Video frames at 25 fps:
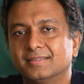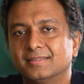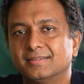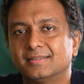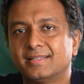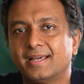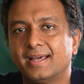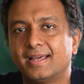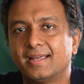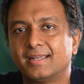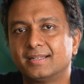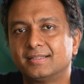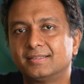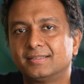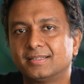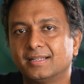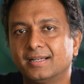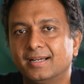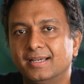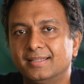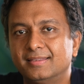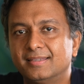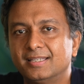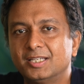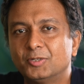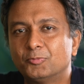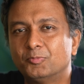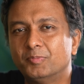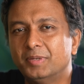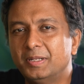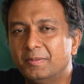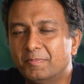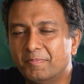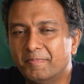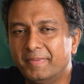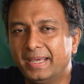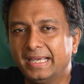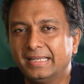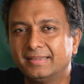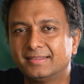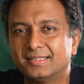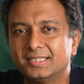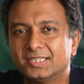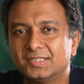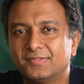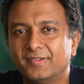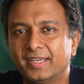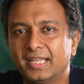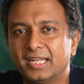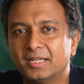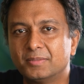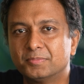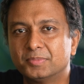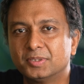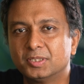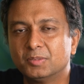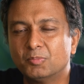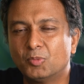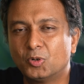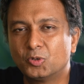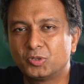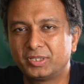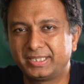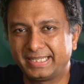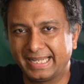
that I think will make this variable more